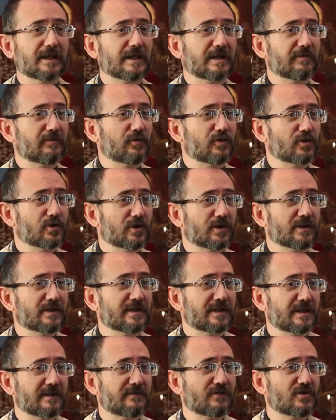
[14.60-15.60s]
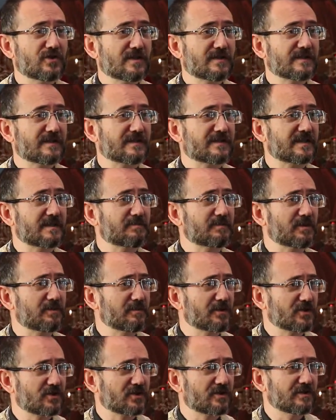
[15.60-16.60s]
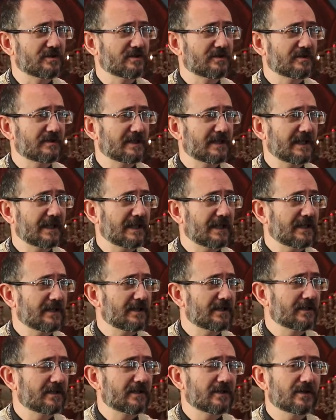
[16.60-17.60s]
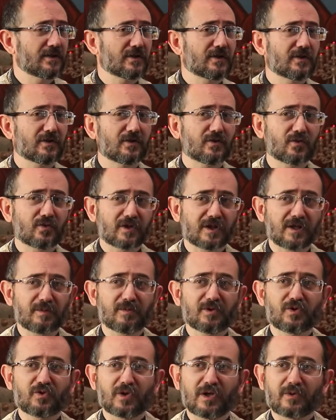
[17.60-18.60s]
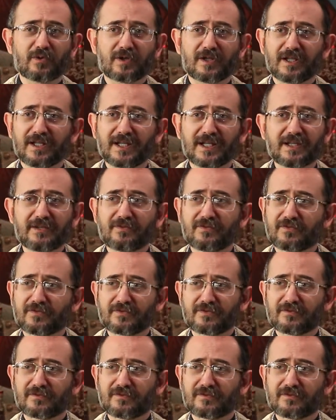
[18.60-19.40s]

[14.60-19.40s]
If we don't give Jesus the permission to come into our life,